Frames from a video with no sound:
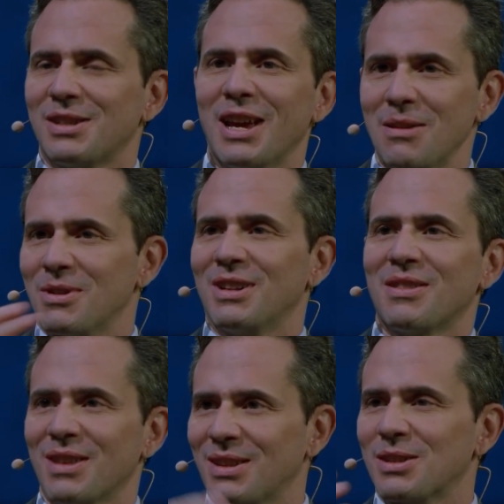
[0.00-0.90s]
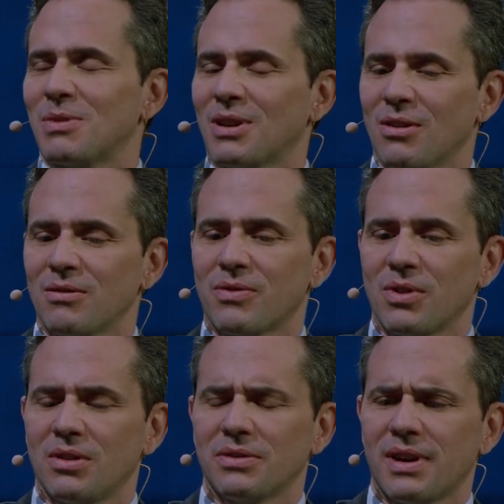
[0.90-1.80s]
name and a thing that's been going for a
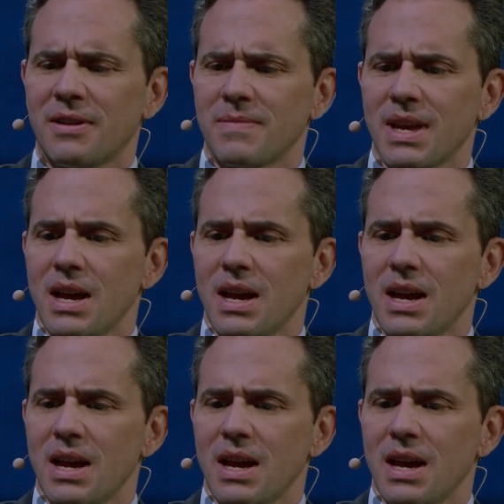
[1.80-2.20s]
long time.